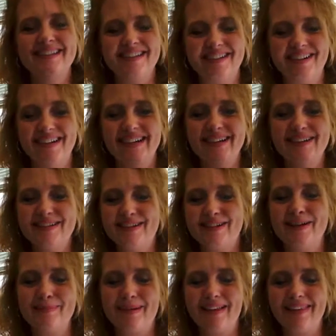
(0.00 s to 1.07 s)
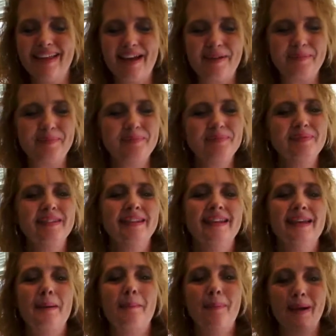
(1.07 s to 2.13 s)
Sorry about that.
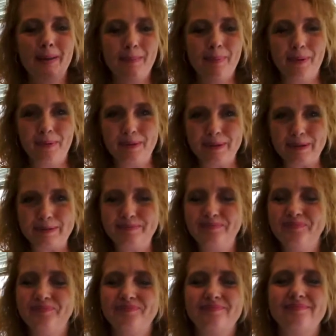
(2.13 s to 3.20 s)
Bipolar.